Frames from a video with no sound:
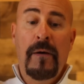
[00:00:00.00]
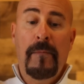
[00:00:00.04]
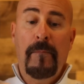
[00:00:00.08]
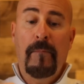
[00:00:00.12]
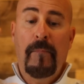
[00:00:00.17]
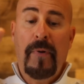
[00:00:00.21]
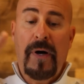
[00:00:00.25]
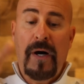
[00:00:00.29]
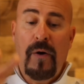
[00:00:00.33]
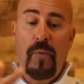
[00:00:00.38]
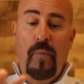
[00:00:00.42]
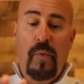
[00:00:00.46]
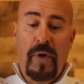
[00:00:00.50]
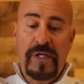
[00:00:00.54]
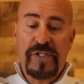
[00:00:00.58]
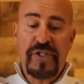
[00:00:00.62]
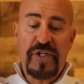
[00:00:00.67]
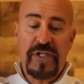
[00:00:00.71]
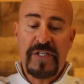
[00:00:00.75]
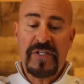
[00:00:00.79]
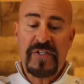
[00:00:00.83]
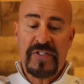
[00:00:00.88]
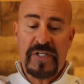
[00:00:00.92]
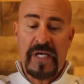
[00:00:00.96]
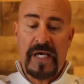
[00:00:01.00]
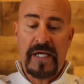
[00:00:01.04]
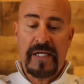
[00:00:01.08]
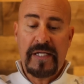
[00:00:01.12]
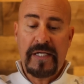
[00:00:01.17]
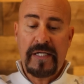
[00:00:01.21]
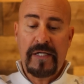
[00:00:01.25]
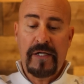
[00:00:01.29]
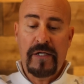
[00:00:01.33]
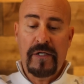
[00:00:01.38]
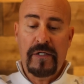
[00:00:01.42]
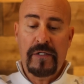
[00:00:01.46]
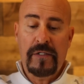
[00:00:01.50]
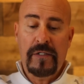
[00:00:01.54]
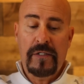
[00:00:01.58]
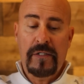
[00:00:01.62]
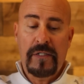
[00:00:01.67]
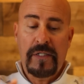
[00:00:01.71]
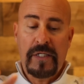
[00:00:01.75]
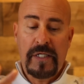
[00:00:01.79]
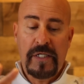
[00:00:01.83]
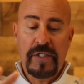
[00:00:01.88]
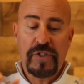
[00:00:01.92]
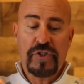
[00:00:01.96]
but what she said here
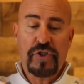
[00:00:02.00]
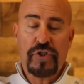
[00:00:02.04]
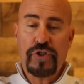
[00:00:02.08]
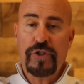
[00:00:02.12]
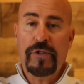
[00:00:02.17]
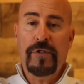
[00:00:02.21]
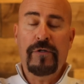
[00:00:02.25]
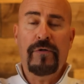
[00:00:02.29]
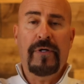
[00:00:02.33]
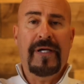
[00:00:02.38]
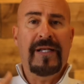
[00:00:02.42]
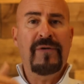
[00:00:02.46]
is true.